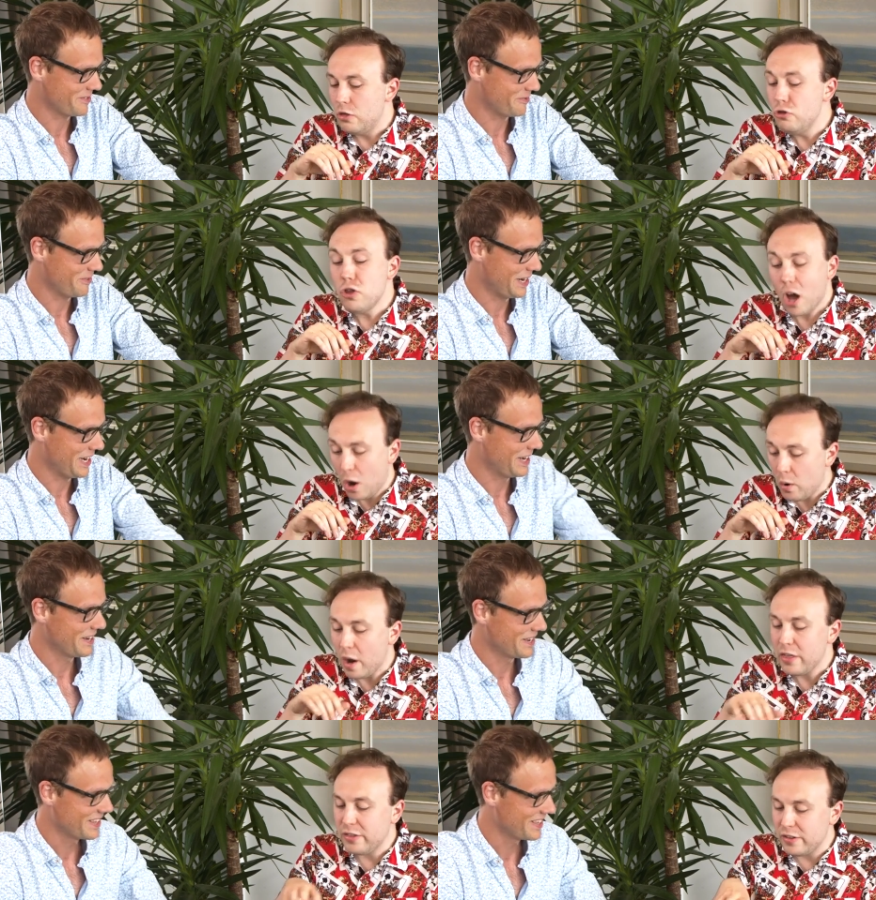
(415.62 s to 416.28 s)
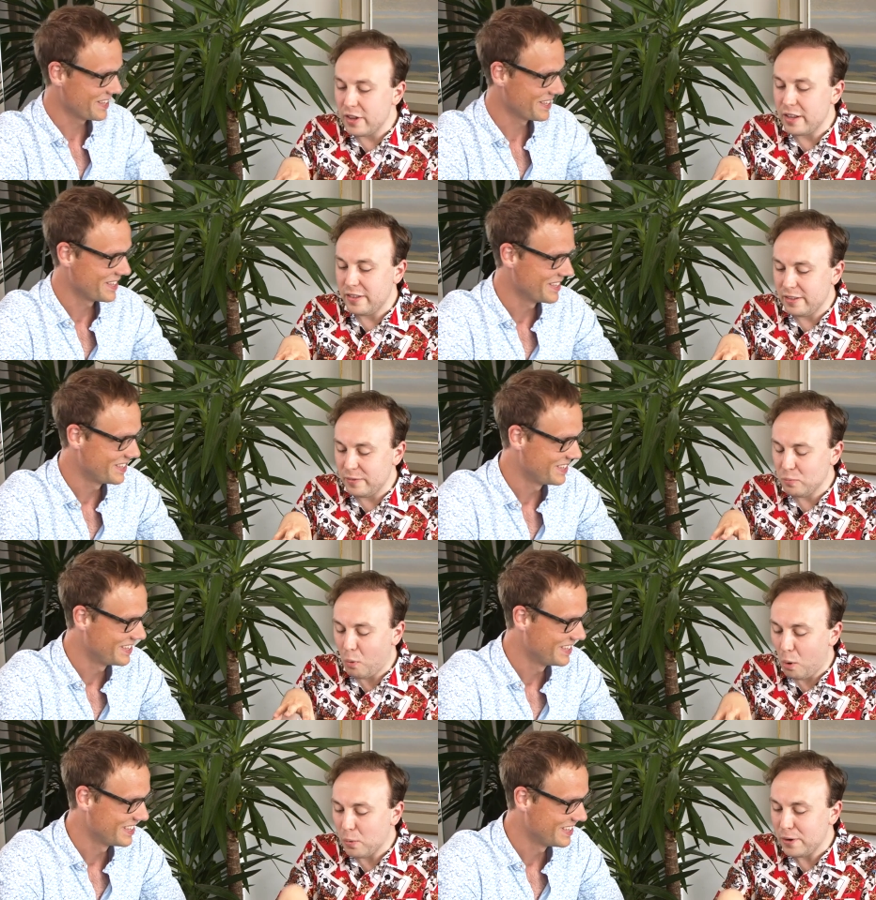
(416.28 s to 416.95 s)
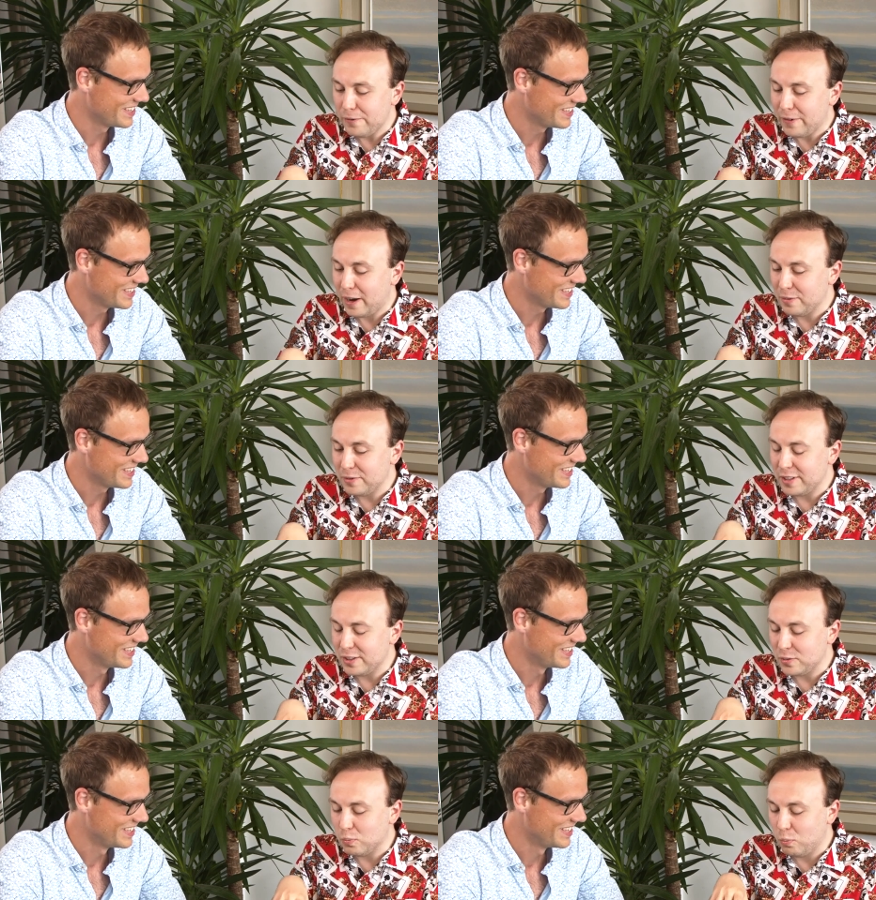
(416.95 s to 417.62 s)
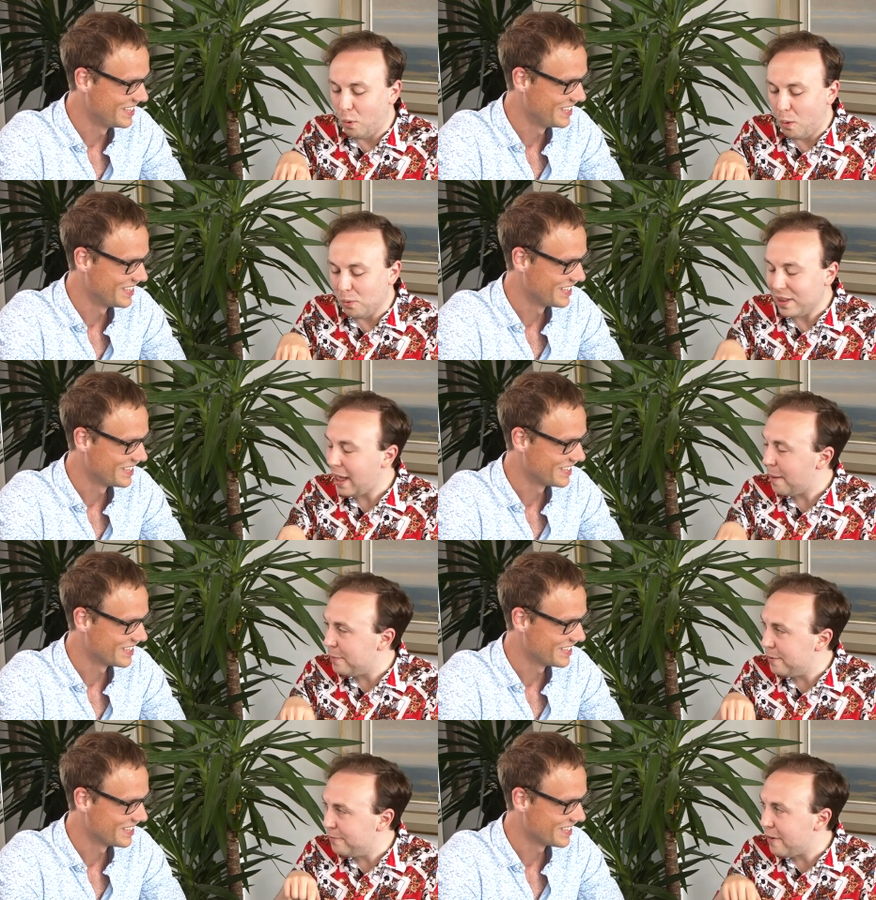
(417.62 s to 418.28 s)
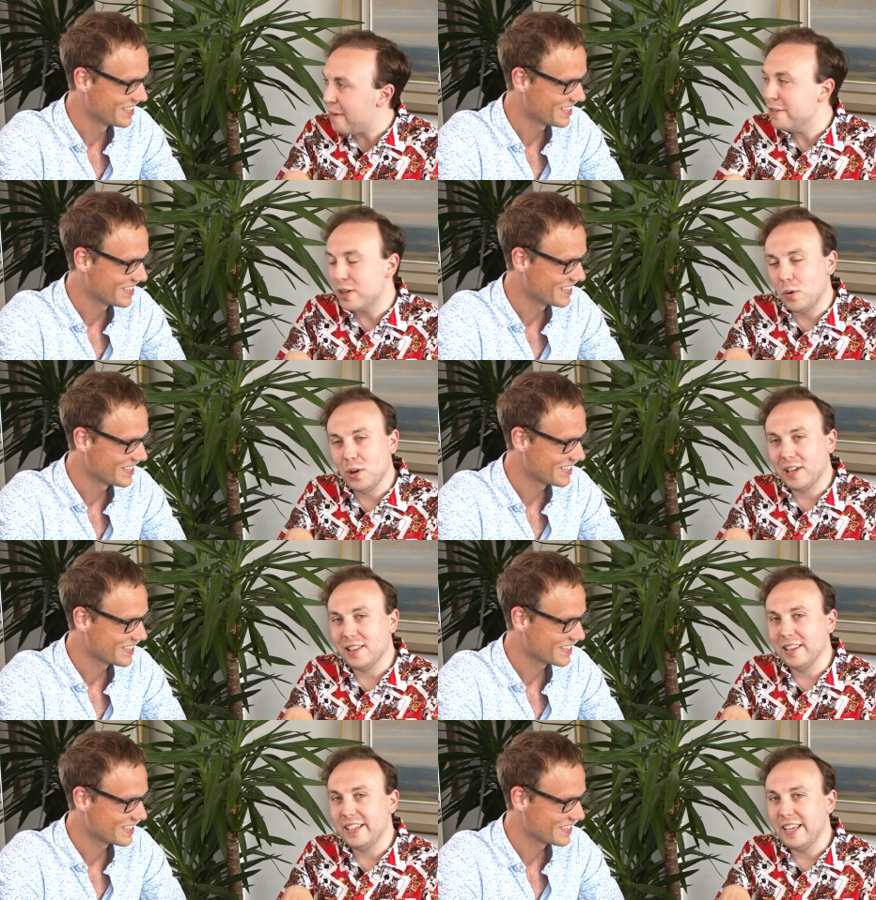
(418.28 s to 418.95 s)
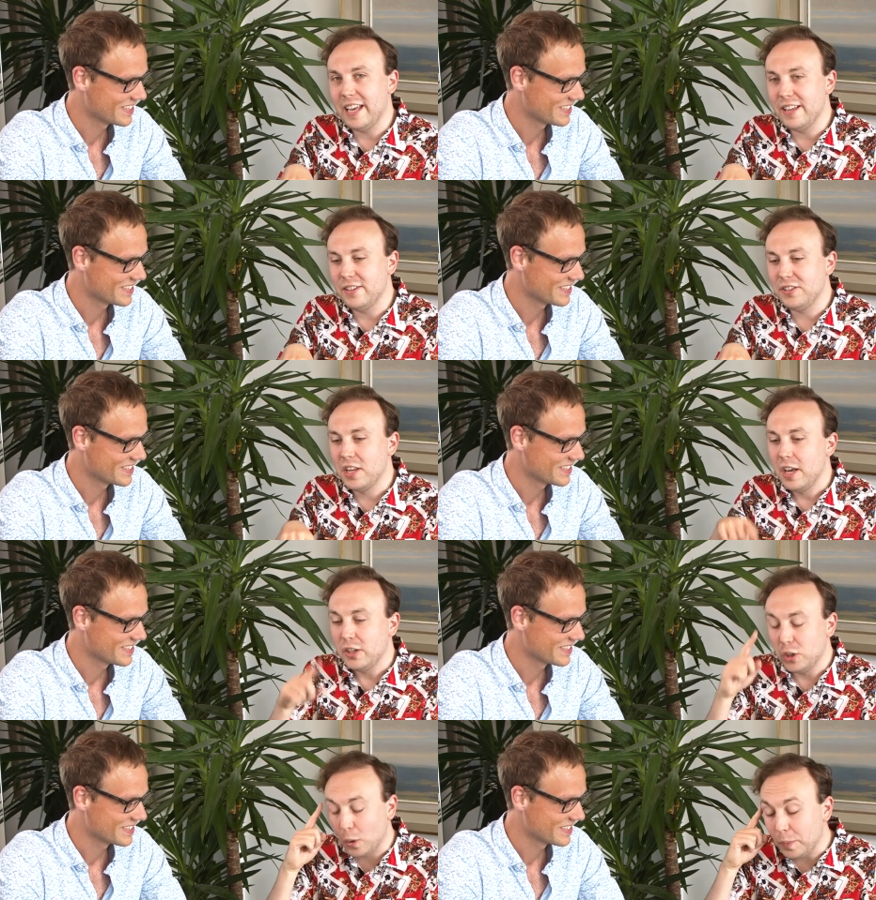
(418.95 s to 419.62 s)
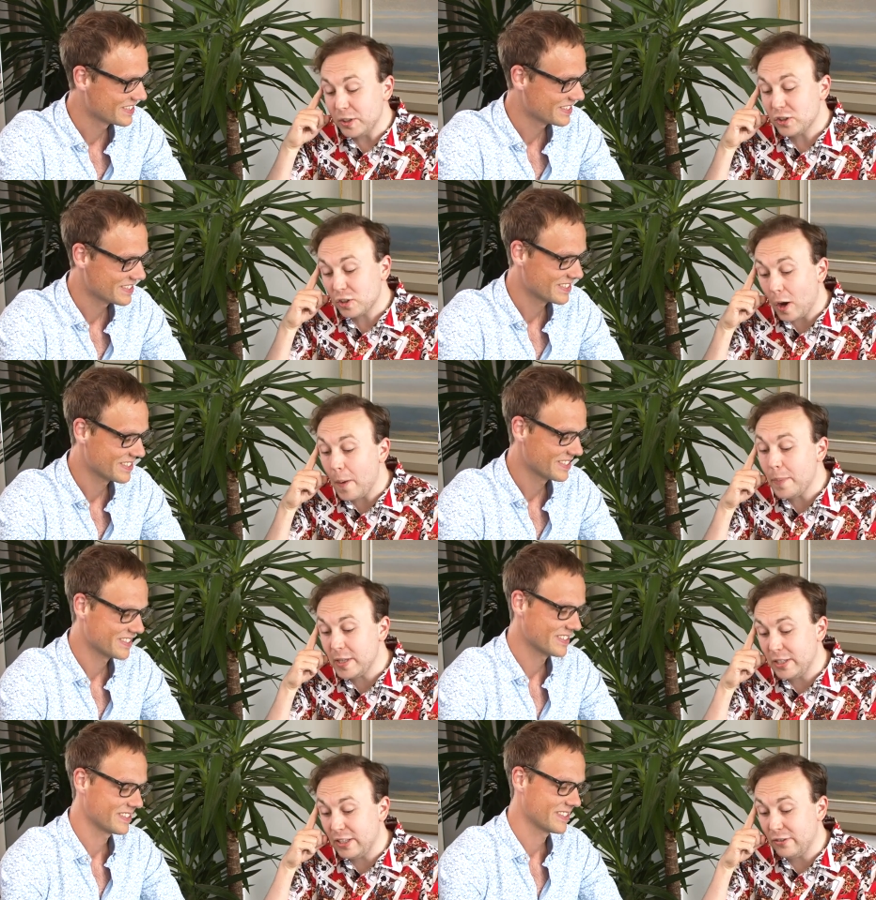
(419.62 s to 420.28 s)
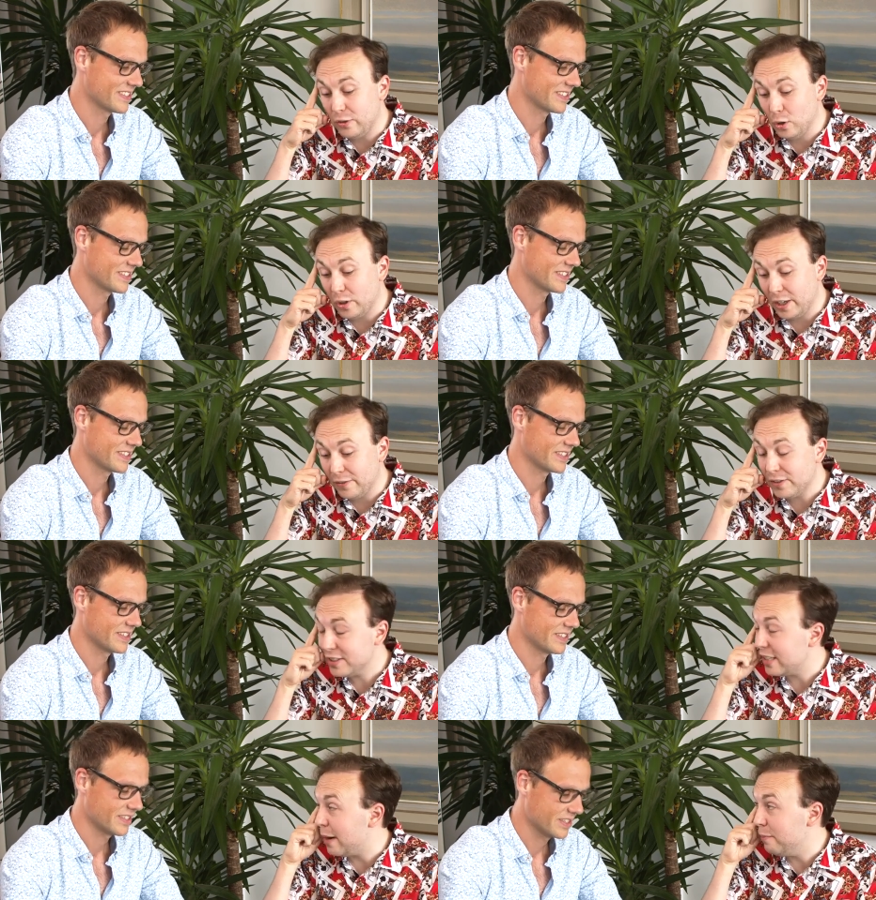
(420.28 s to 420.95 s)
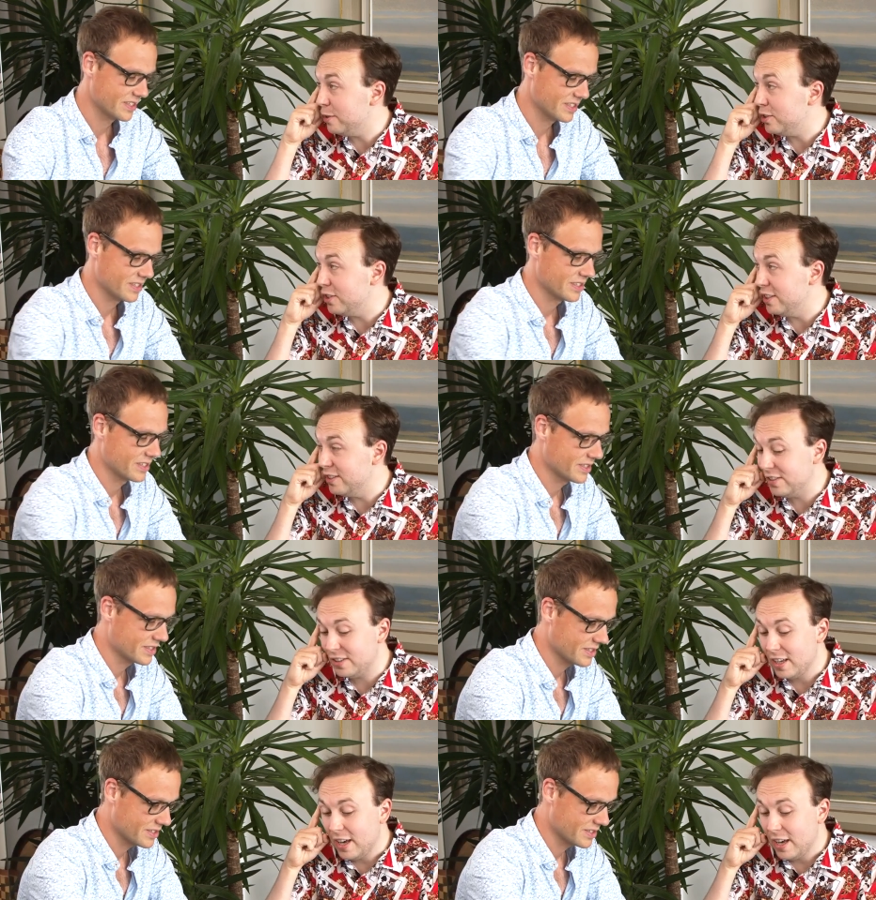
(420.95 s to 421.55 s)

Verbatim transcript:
Speaker 1: No, and in what we found is what will happen very quickly is you'll be so busy looking for sandwiches